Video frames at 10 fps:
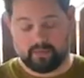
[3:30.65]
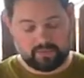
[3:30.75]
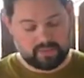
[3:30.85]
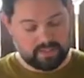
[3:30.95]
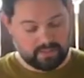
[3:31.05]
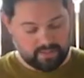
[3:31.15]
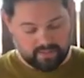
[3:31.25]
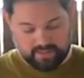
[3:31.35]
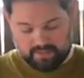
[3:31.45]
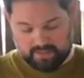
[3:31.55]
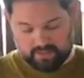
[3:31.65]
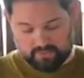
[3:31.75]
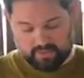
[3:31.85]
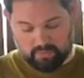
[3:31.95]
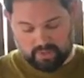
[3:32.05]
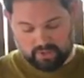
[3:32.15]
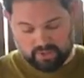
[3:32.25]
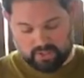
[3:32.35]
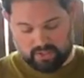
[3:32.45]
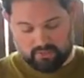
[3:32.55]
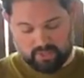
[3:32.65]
It was the it was the much uh,